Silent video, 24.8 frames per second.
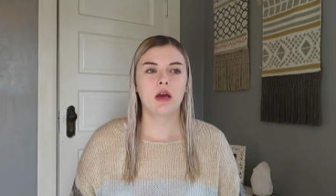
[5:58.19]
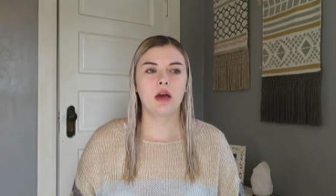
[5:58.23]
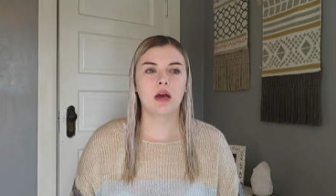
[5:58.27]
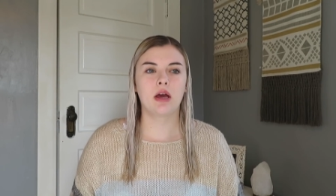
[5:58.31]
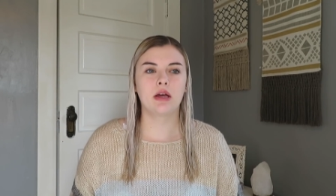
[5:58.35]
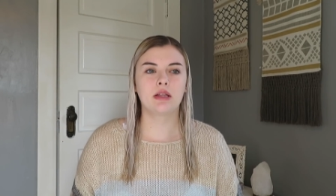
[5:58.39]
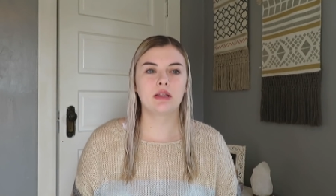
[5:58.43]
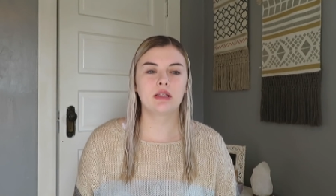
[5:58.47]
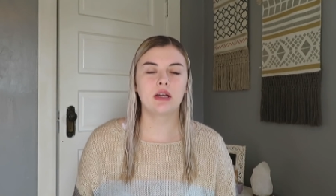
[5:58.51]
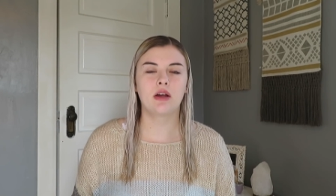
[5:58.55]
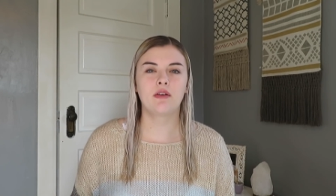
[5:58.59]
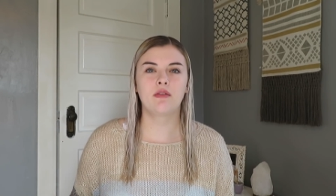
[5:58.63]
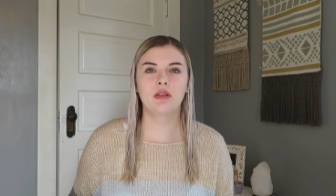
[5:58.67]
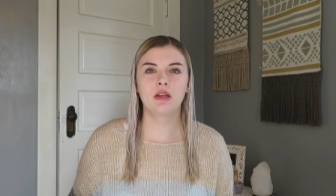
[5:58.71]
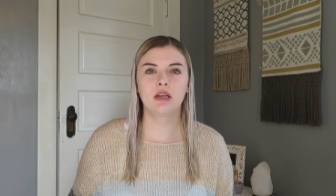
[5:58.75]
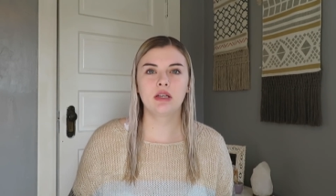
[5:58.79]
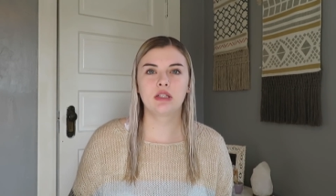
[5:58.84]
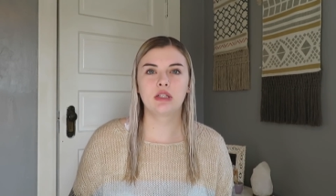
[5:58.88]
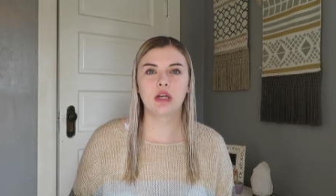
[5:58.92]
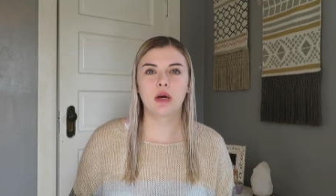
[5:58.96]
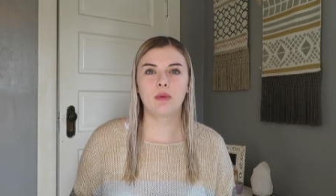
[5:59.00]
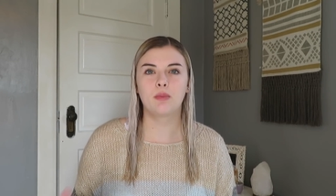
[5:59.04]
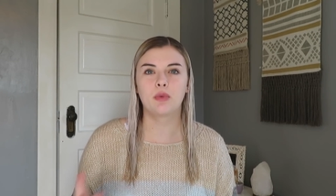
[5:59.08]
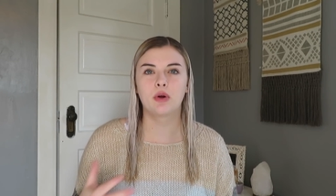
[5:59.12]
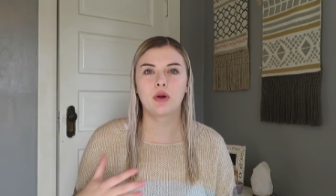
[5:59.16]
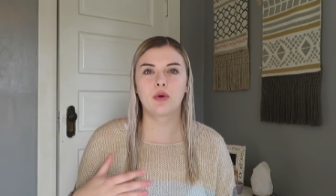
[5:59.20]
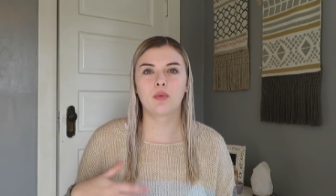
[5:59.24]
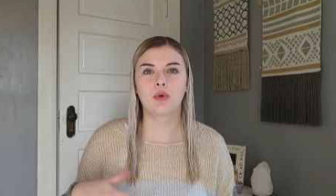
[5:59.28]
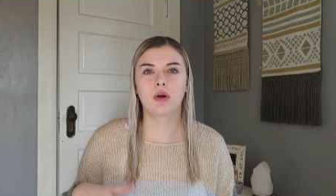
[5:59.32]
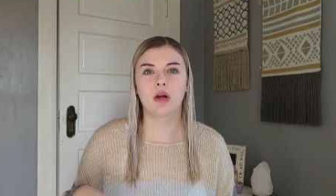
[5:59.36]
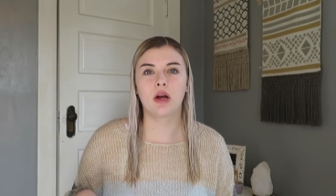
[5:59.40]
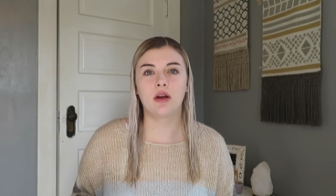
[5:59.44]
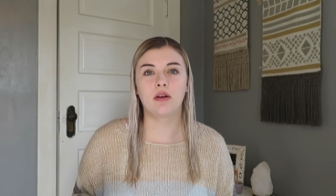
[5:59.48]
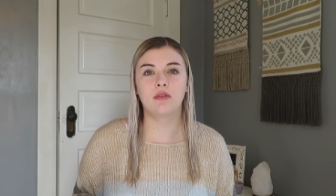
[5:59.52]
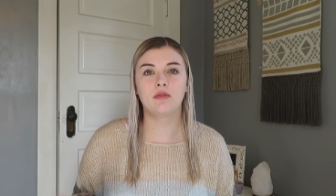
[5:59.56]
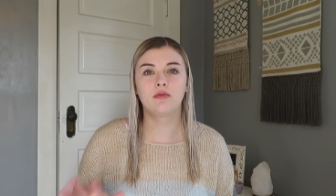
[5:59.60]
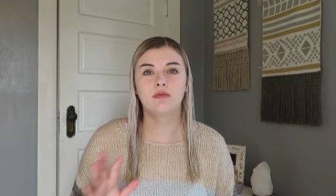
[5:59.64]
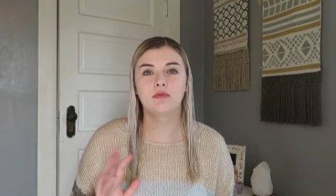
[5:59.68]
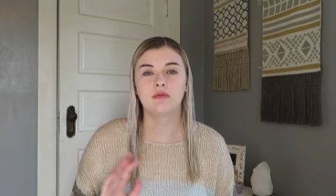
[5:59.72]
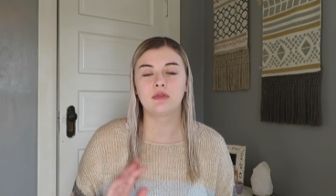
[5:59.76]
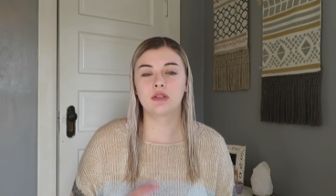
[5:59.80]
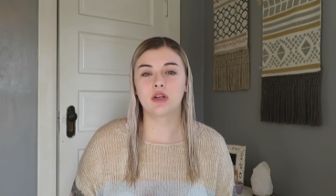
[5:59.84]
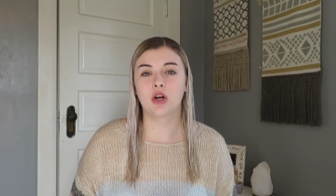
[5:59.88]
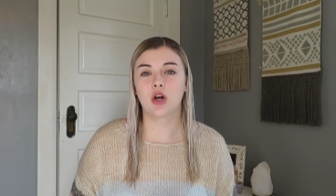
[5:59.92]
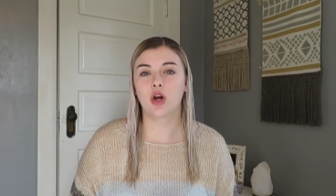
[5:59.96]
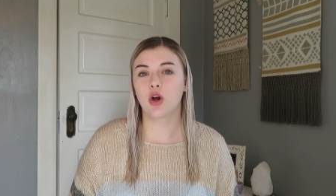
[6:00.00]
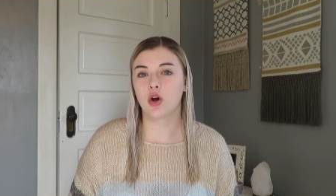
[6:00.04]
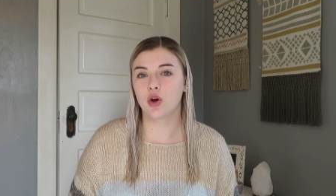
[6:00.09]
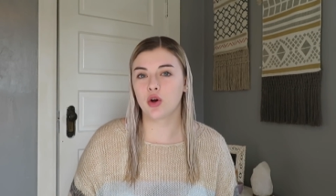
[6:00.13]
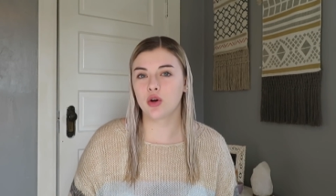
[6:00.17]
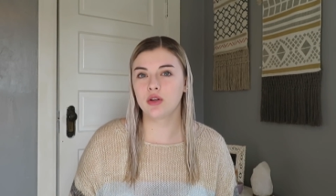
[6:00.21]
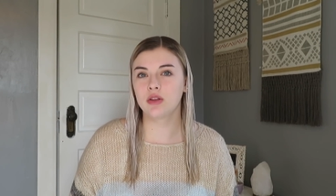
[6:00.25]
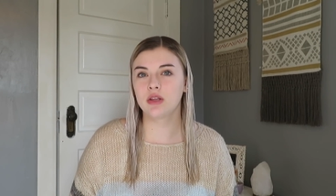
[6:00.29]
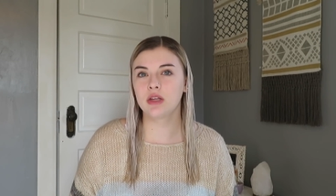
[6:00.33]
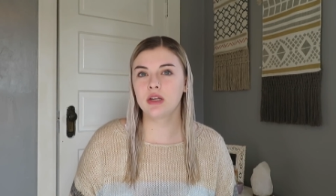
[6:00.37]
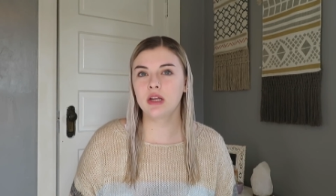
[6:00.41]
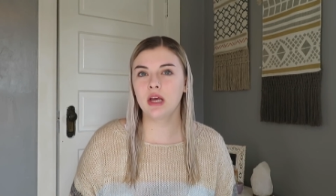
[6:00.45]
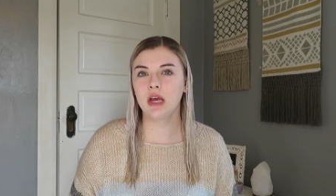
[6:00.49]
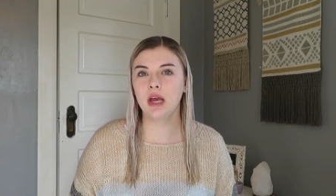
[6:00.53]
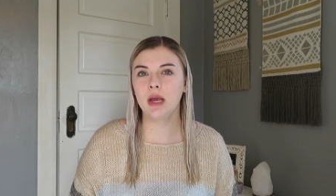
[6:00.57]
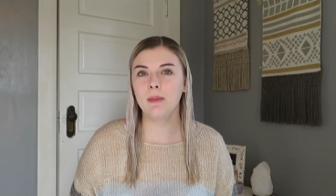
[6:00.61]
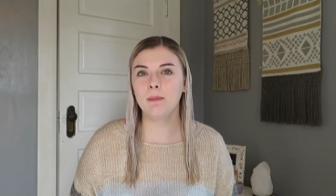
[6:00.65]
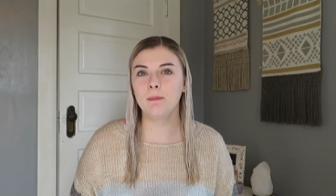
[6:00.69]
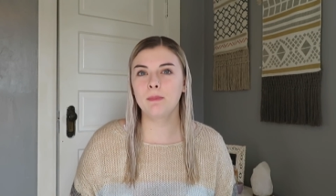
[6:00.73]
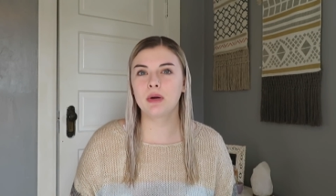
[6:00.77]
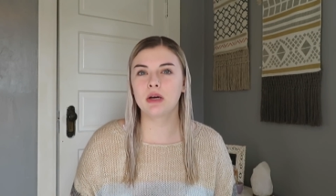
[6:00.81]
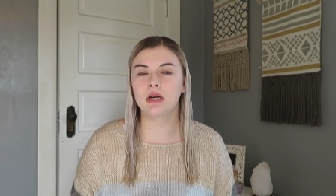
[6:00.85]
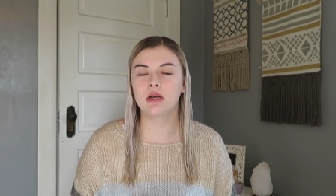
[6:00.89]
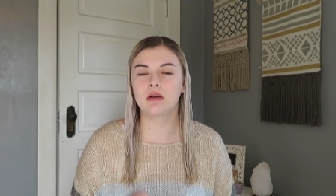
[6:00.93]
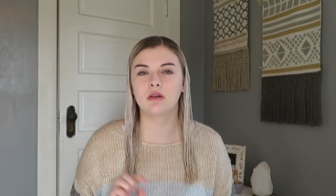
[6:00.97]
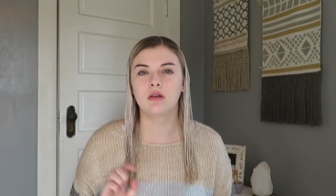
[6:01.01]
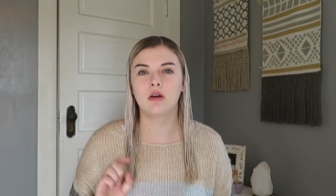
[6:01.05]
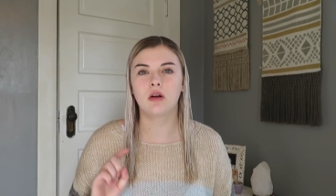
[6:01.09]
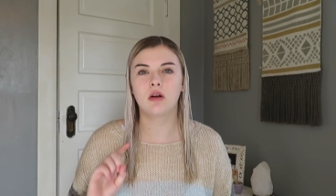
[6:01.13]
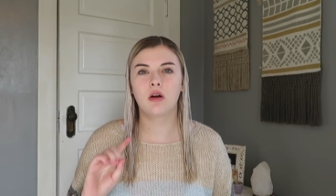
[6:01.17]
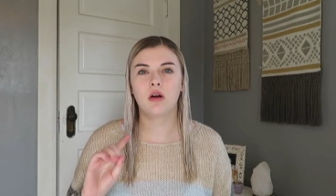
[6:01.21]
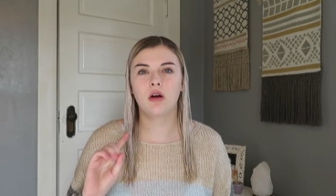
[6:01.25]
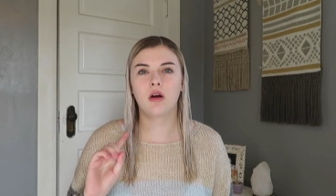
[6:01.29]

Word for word: it's definitely somewhere where I've heard the name. But